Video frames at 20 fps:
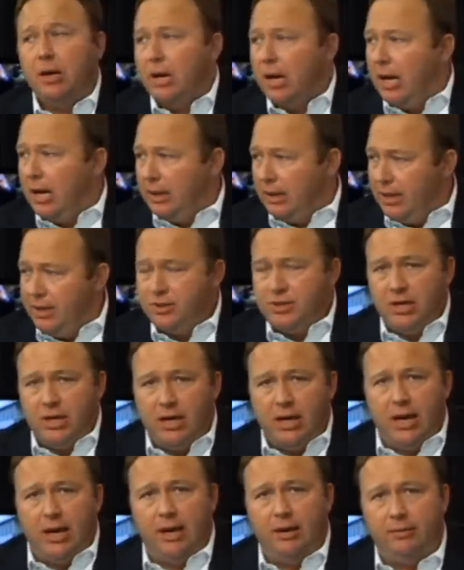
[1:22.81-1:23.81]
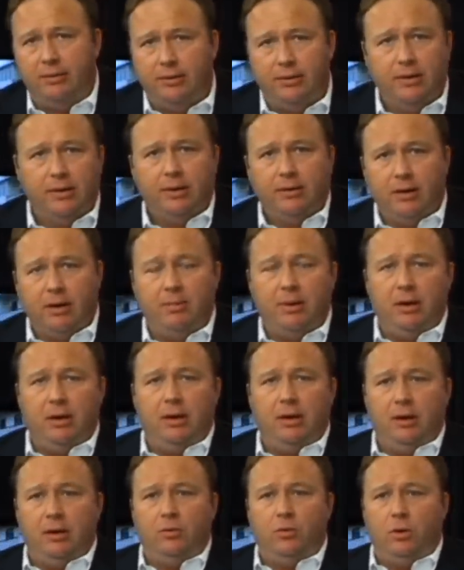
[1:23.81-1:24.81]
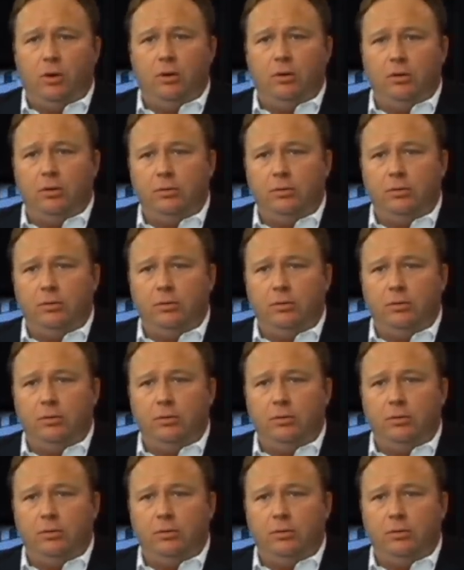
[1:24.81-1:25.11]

Uh, Lindsey, uh, I mean,